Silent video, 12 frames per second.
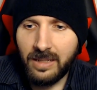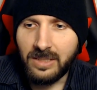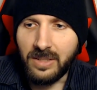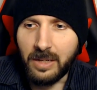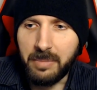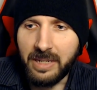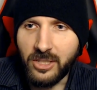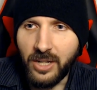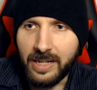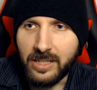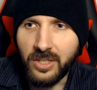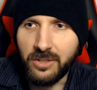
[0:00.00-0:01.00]
Is that picture
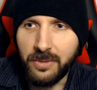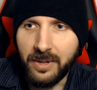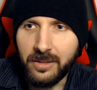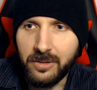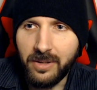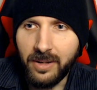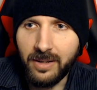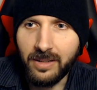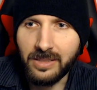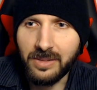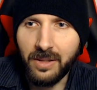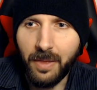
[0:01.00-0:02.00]
actually trying to tell
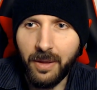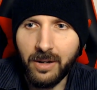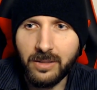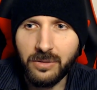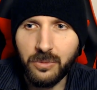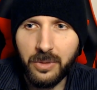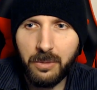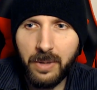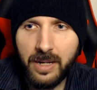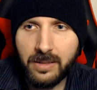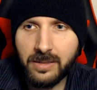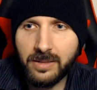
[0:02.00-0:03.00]
us that there are three
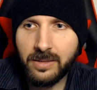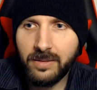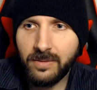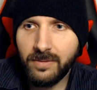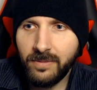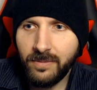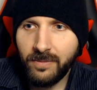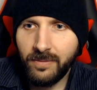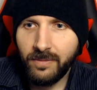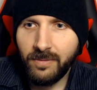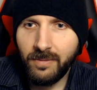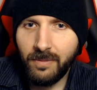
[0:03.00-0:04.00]
rats?
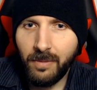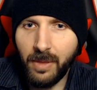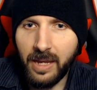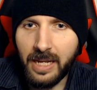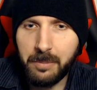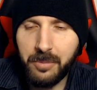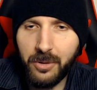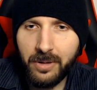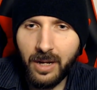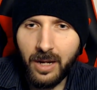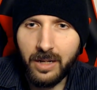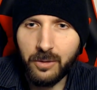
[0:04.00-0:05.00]
The head
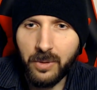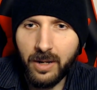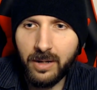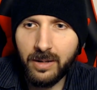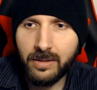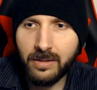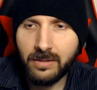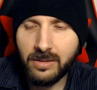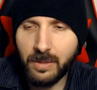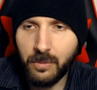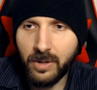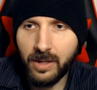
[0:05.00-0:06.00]
boy, Adriana, and
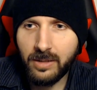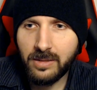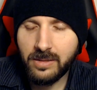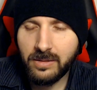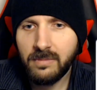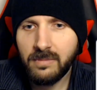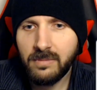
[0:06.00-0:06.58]
someone else?